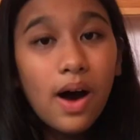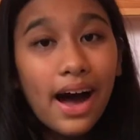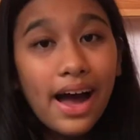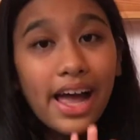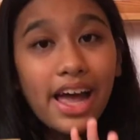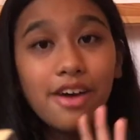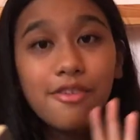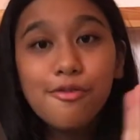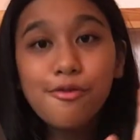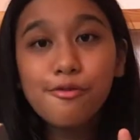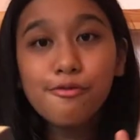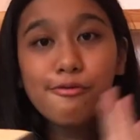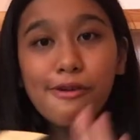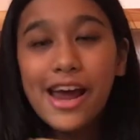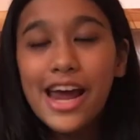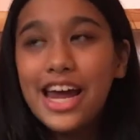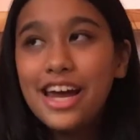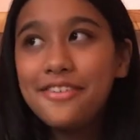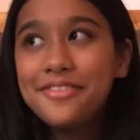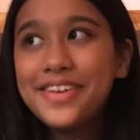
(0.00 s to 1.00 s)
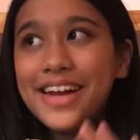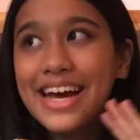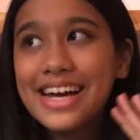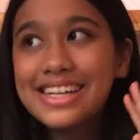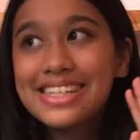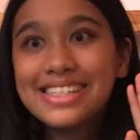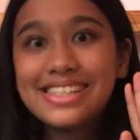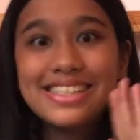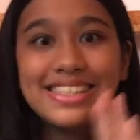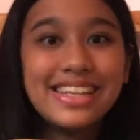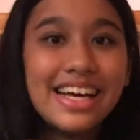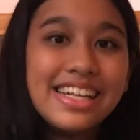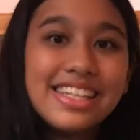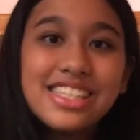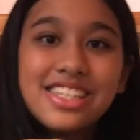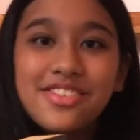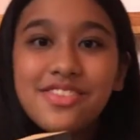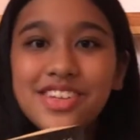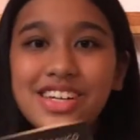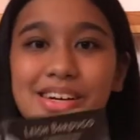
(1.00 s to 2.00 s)
I have raved
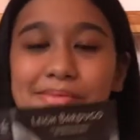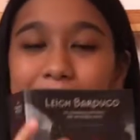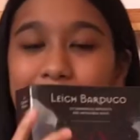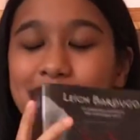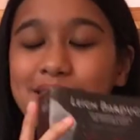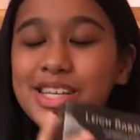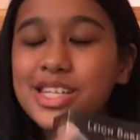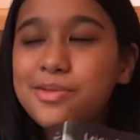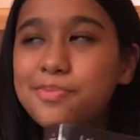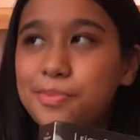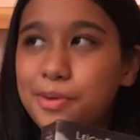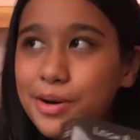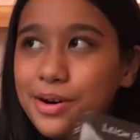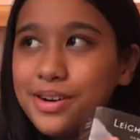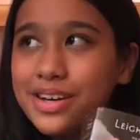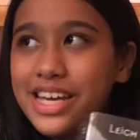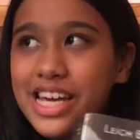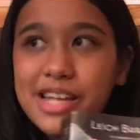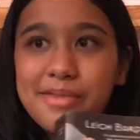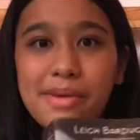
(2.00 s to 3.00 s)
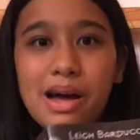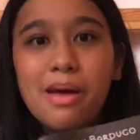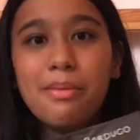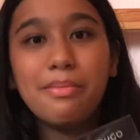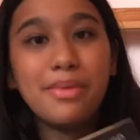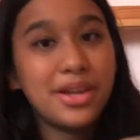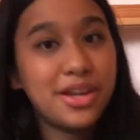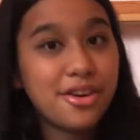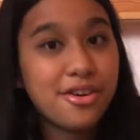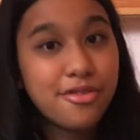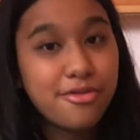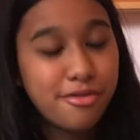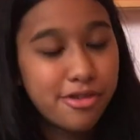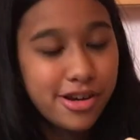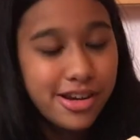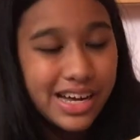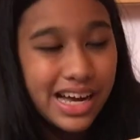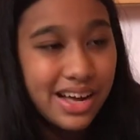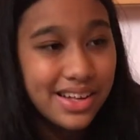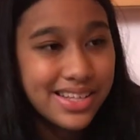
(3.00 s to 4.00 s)
extensively about this book in my mid-year
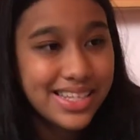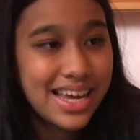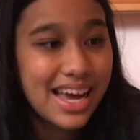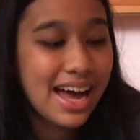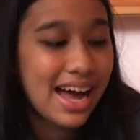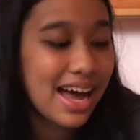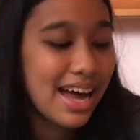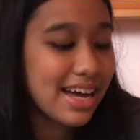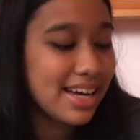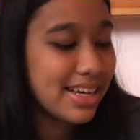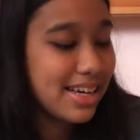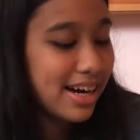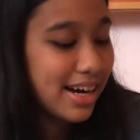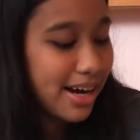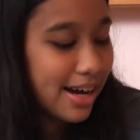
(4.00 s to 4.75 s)
freakout tag.